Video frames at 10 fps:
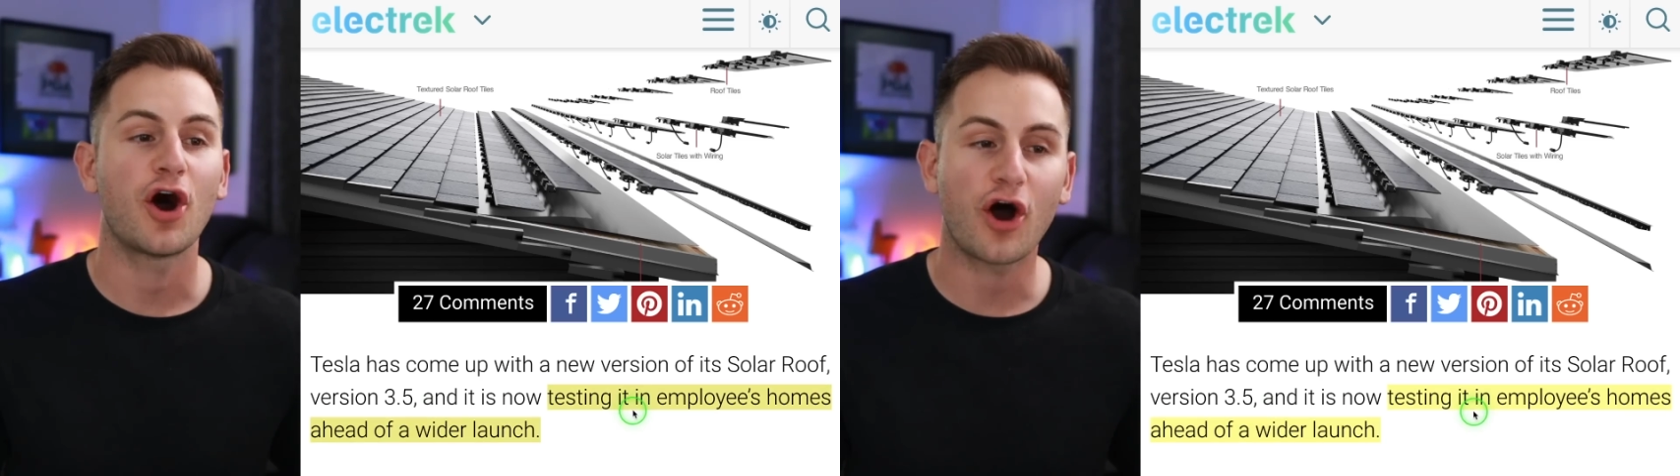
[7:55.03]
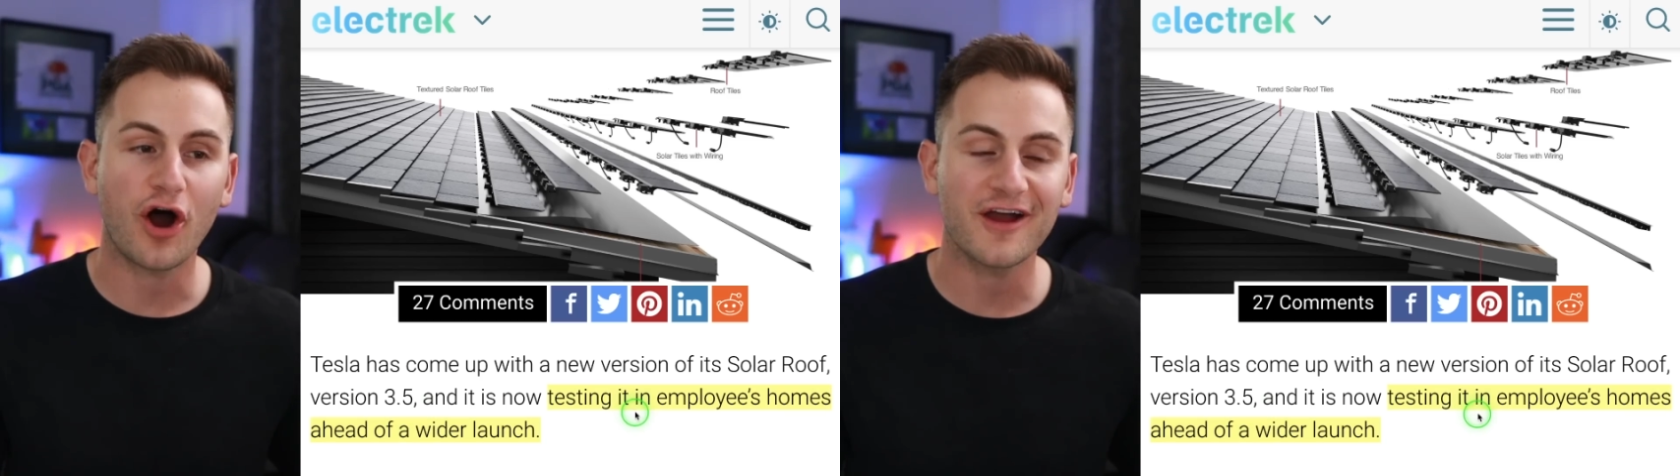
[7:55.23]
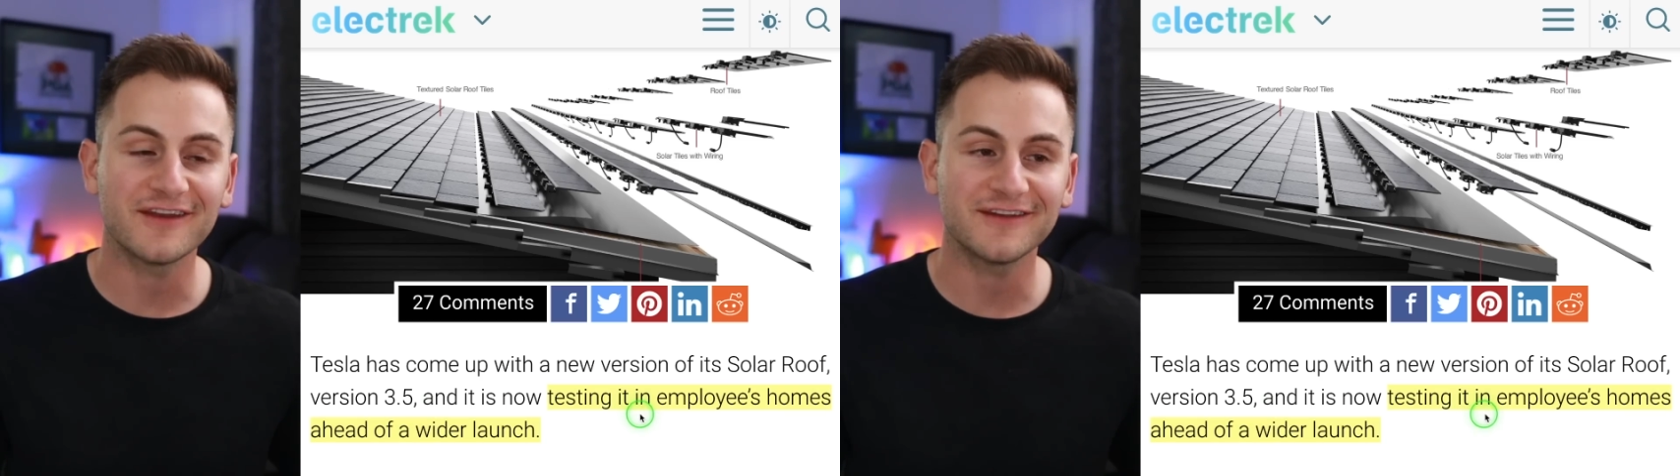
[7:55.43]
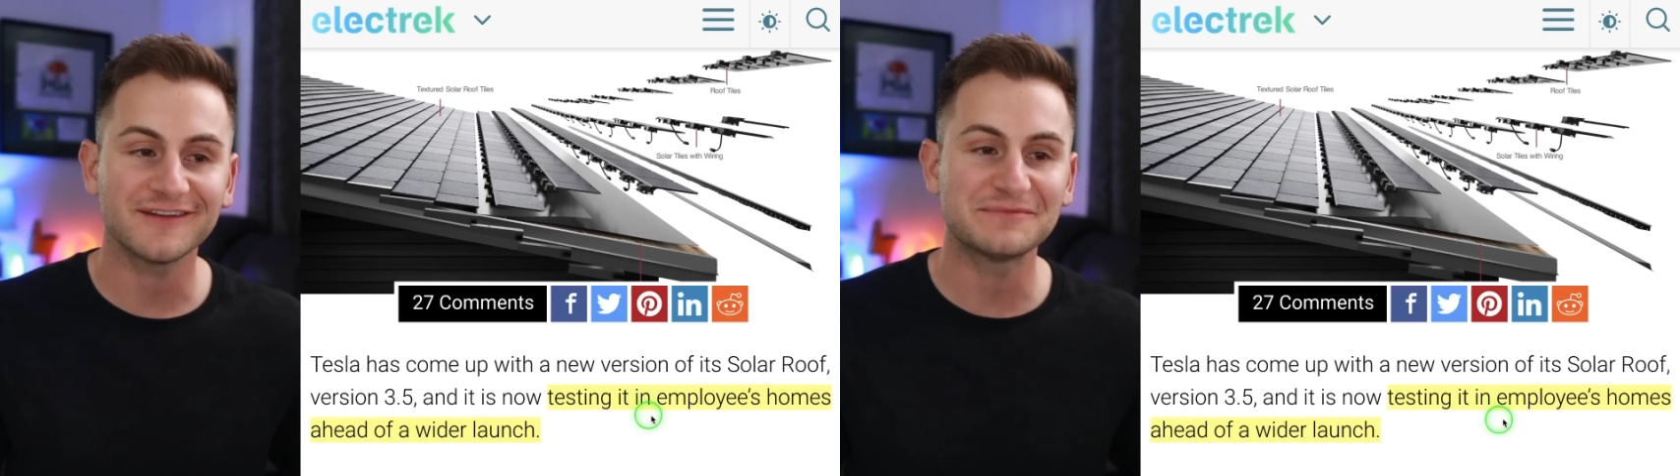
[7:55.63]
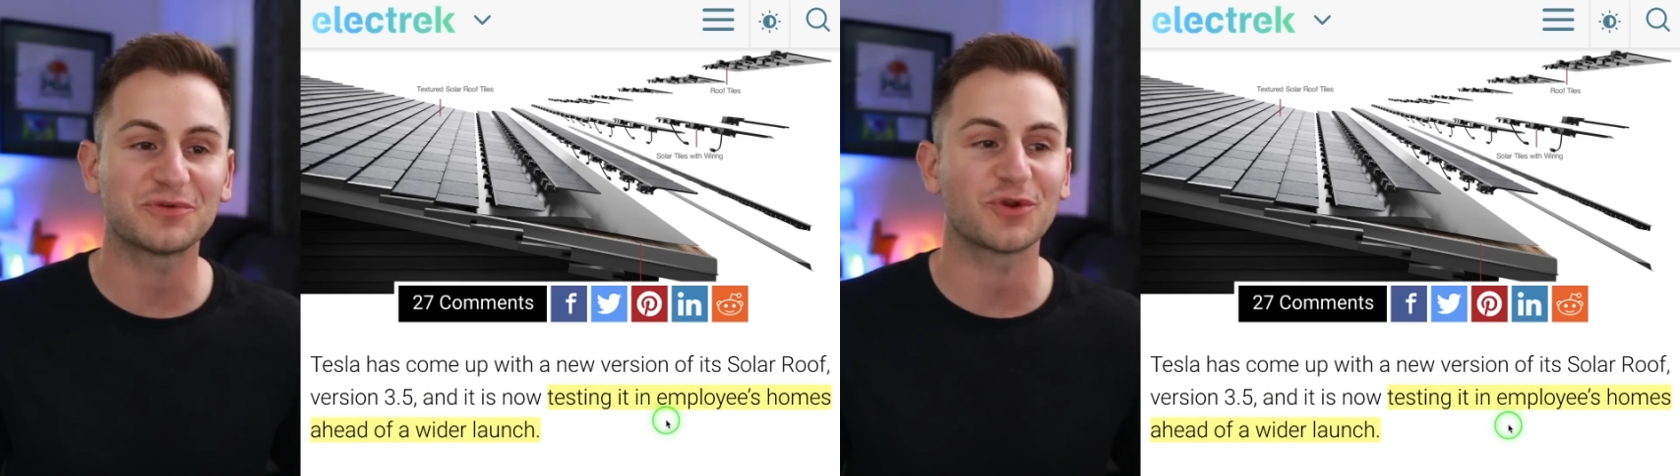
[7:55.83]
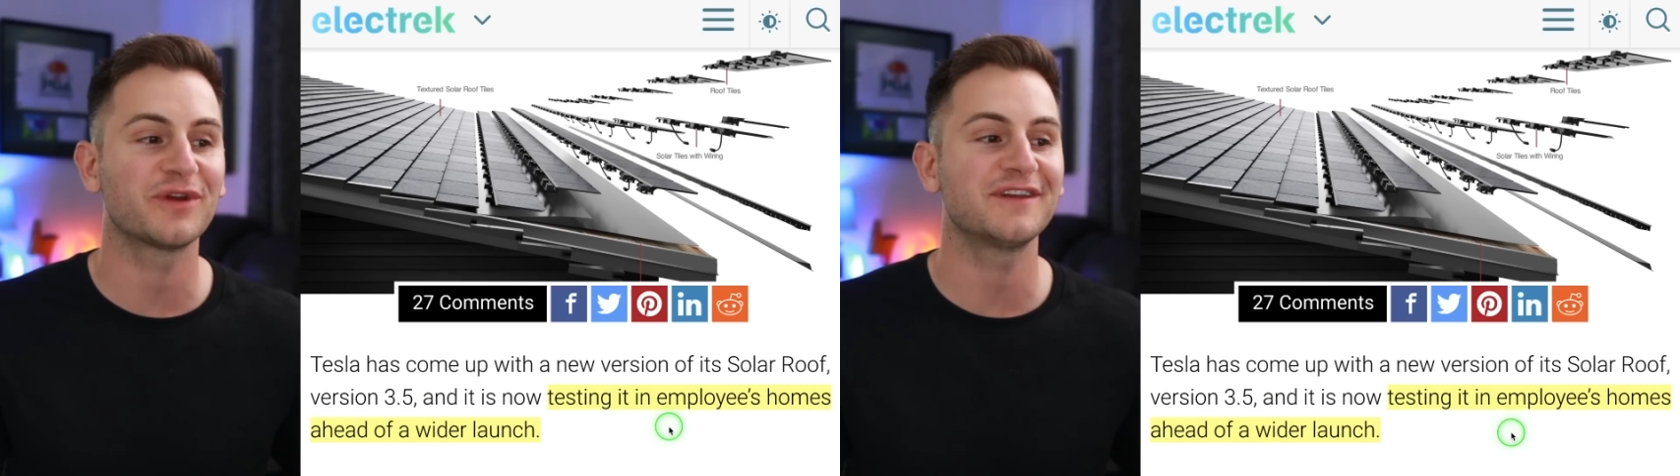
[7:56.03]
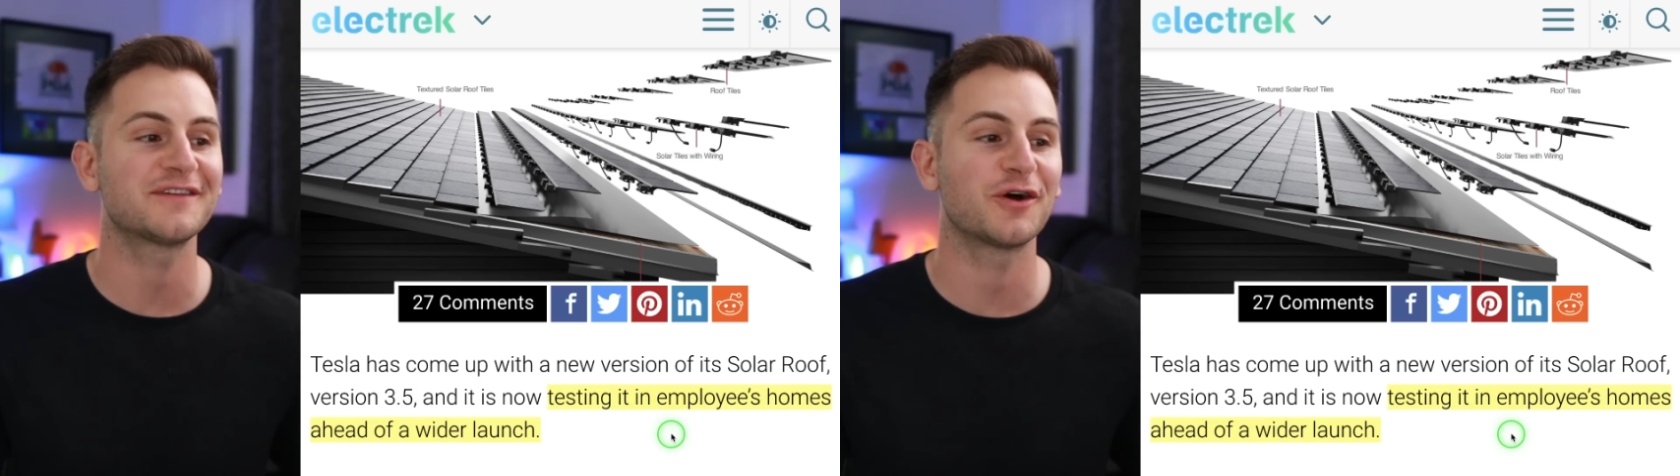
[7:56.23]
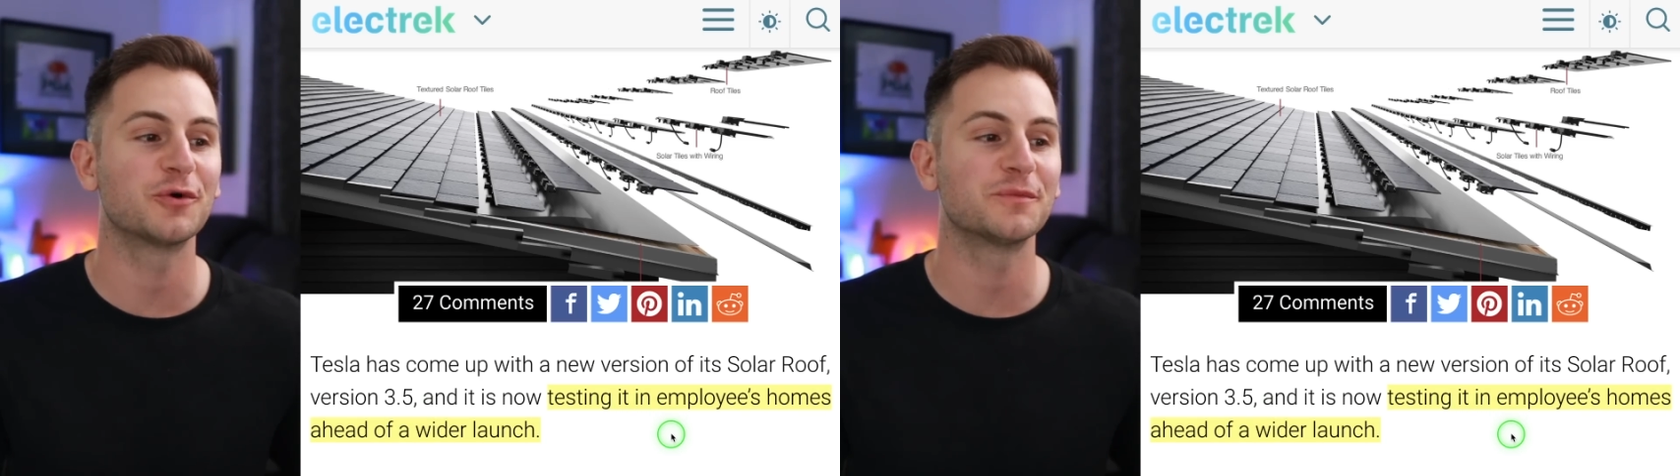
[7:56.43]
on employees'
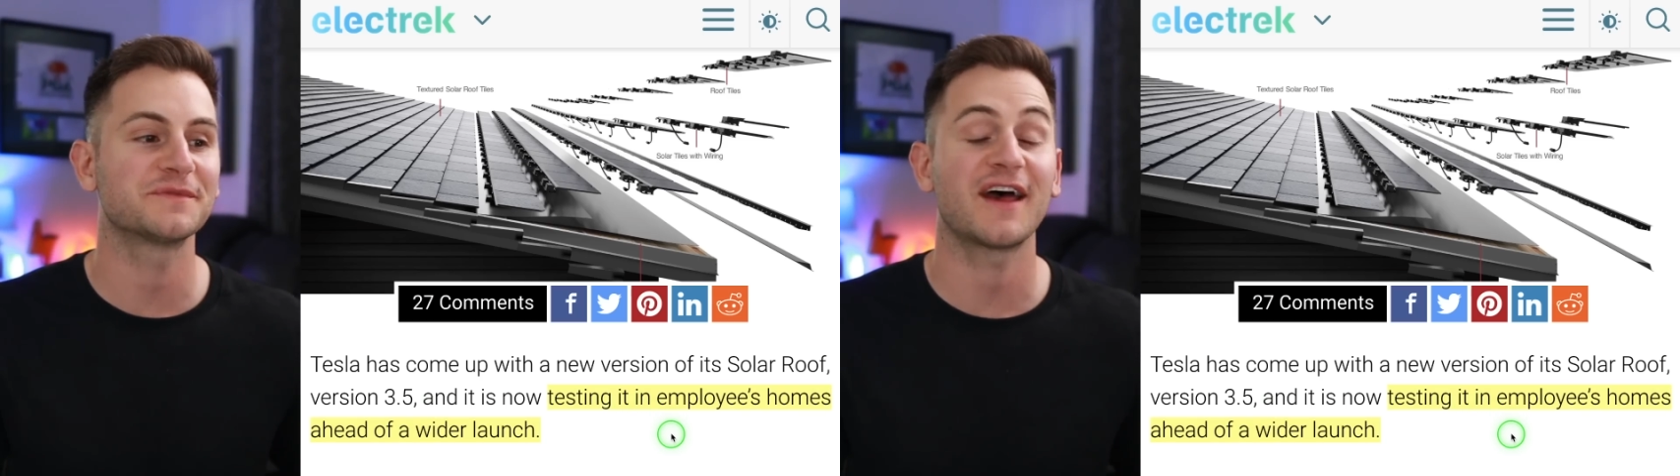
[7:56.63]
homes